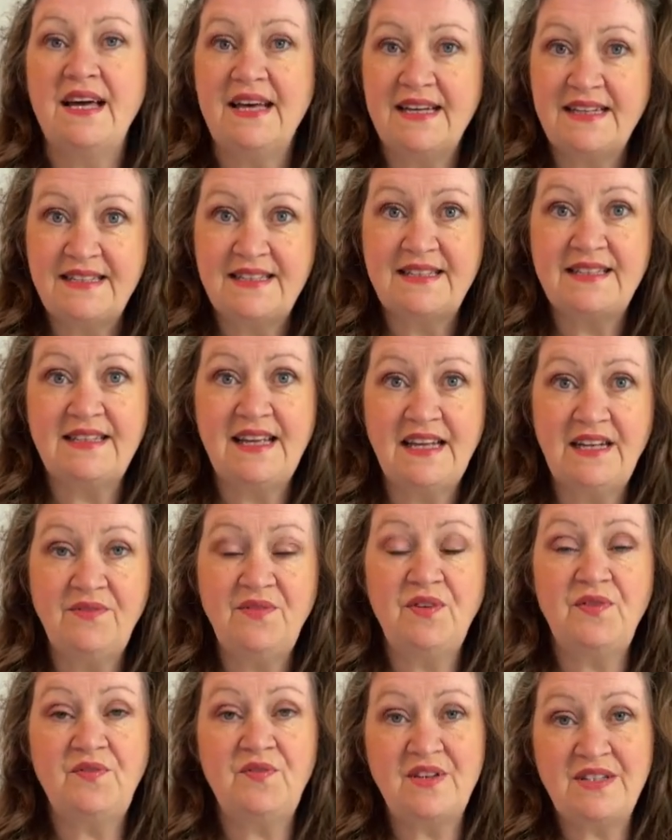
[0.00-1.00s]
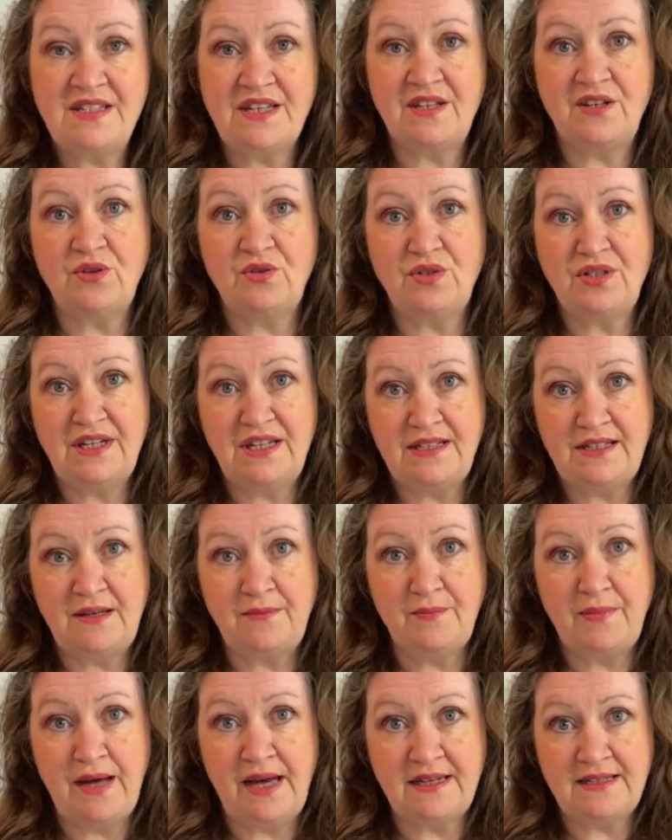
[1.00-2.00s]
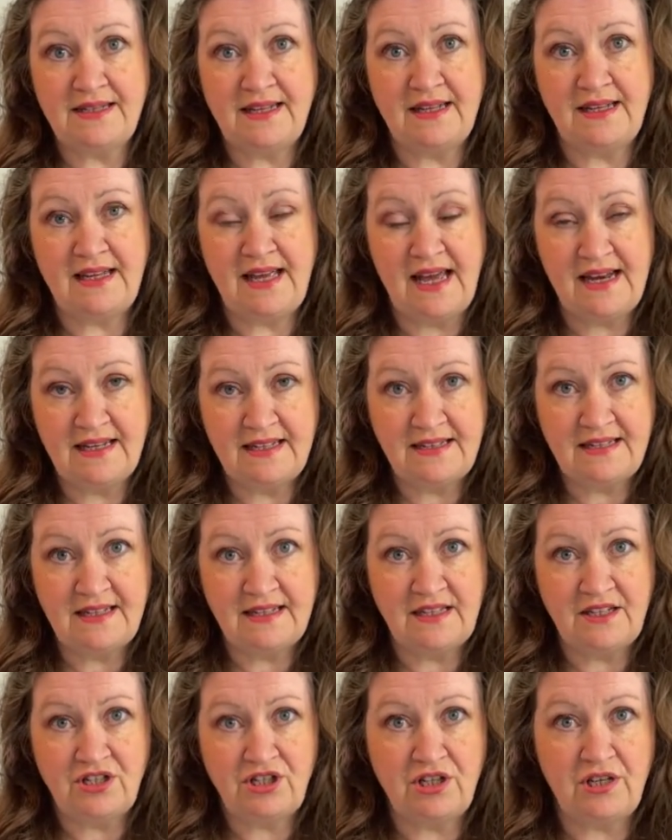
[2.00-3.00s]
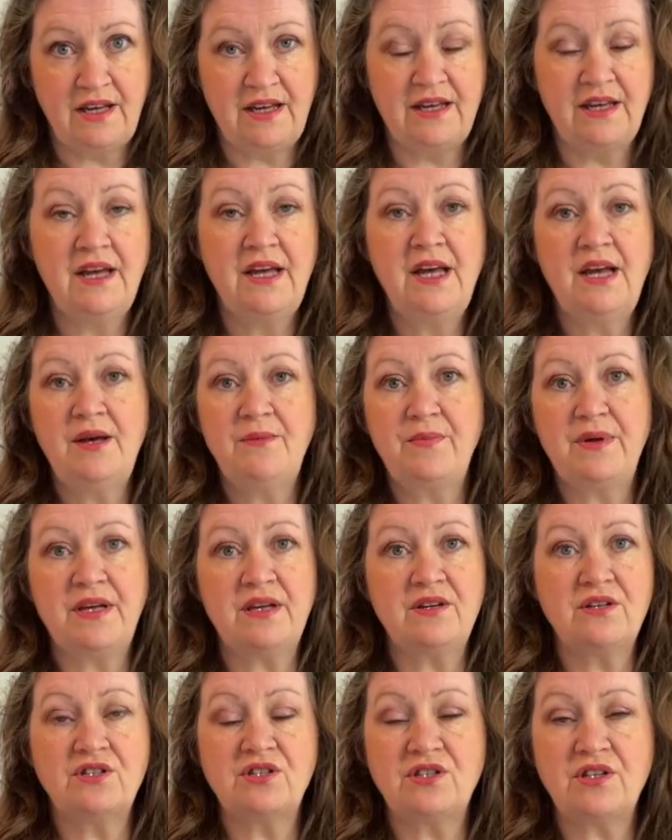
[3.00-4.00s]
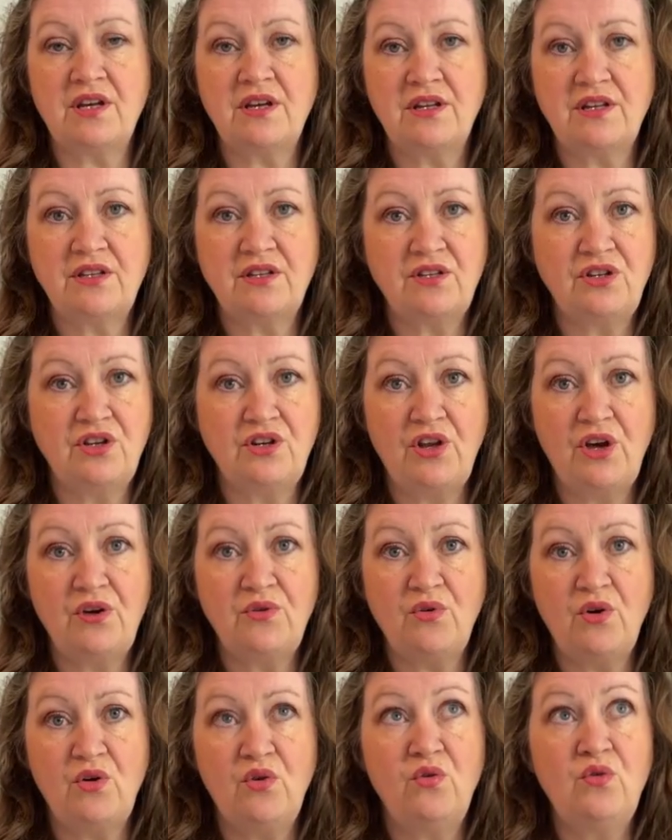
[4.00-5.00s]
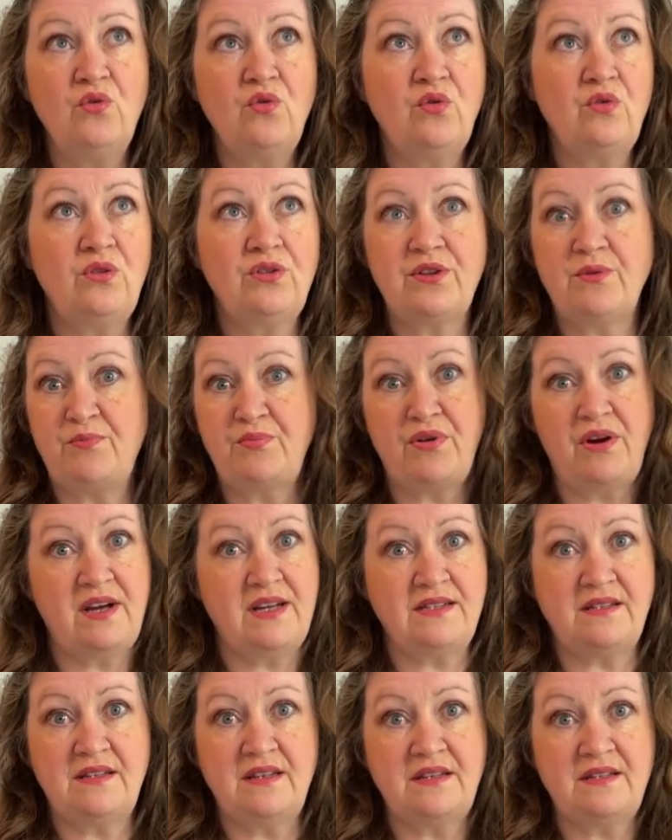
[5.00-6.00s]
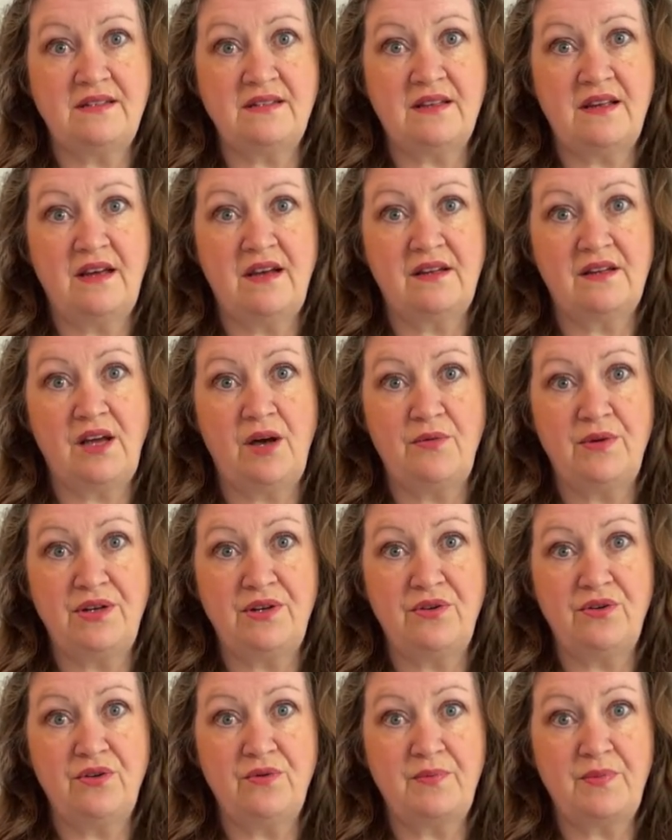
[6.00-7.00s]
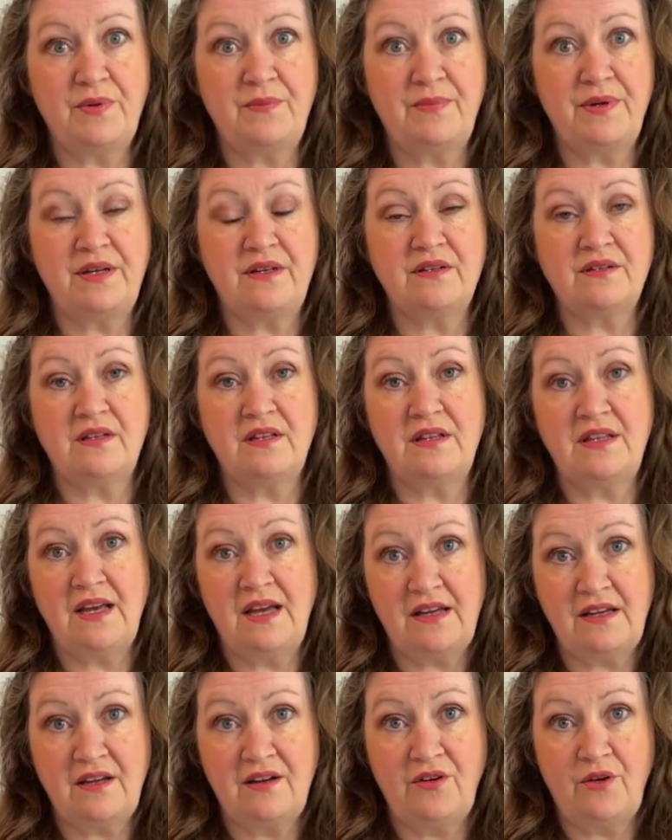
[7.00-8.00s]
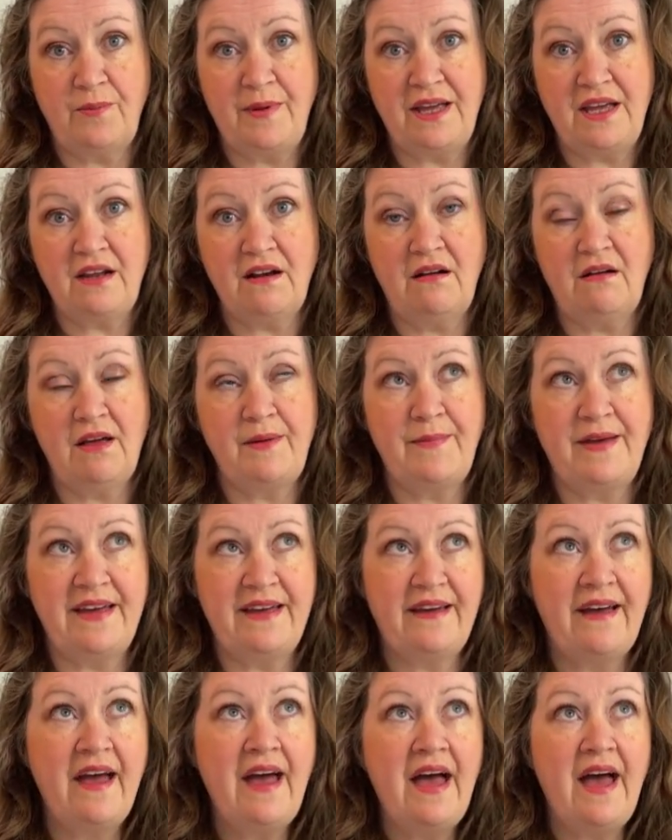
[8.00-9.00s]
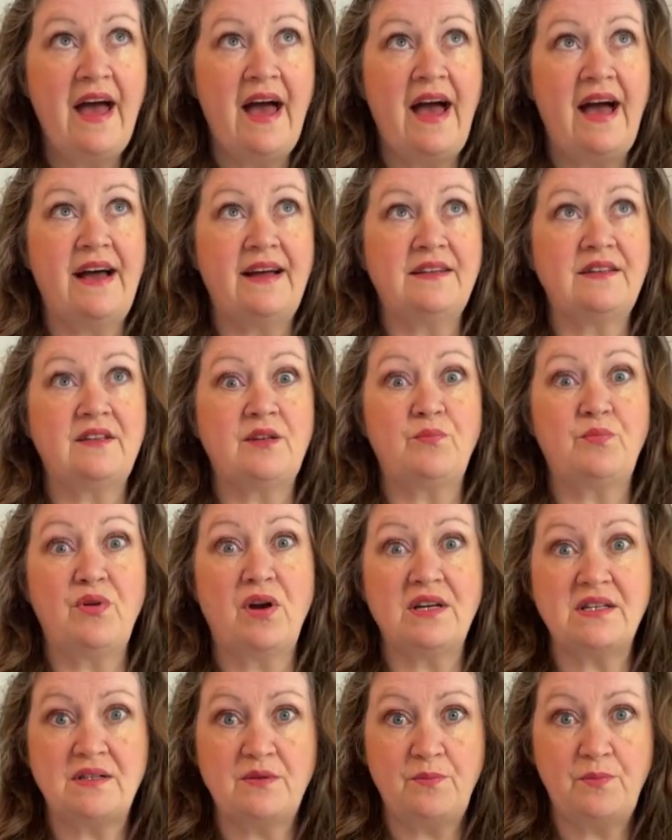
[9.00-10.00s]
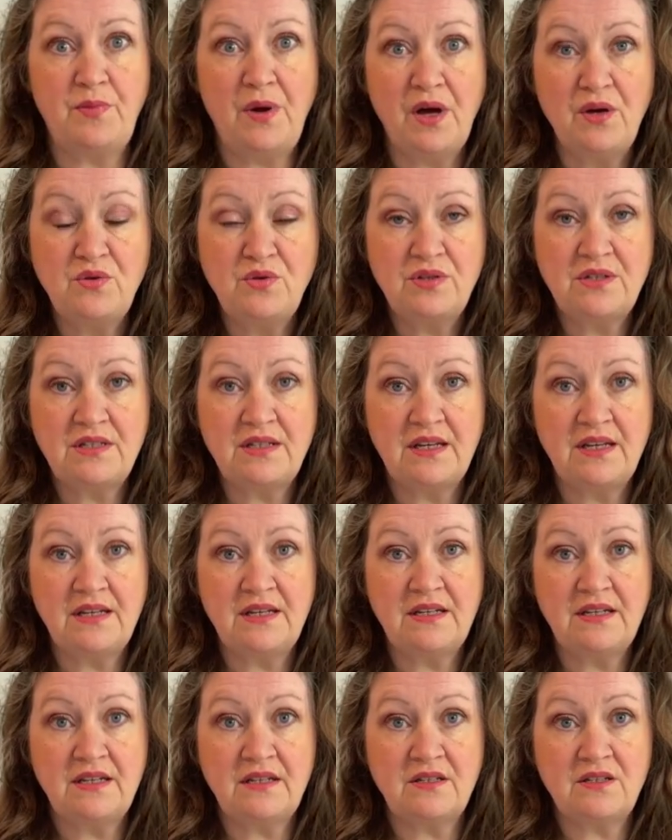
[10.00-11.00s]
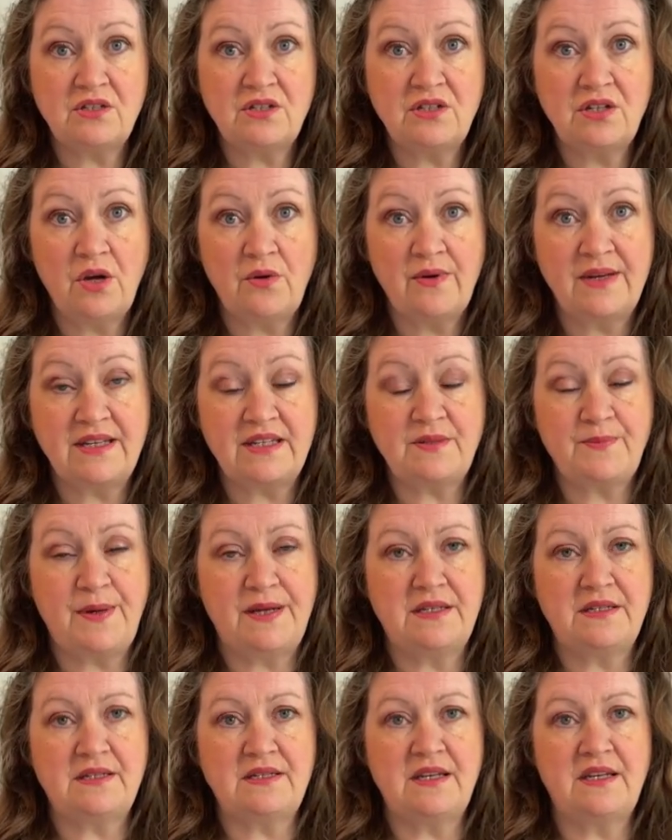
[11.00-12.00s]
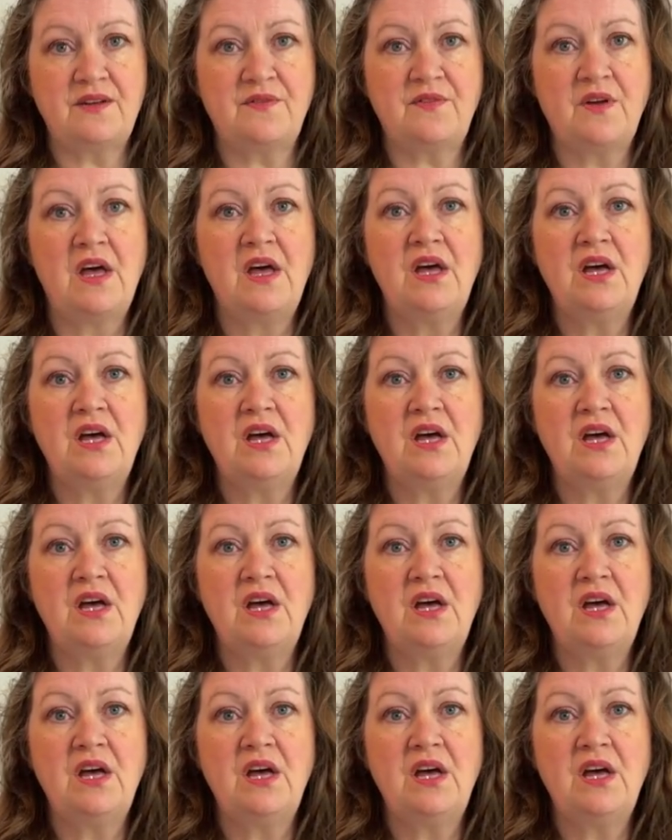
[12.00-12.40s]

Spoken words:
Instead of a physical knitting pattern calendar this year, because, you know, all the prices are going up because of the economic climate and the price of posting is so expensive.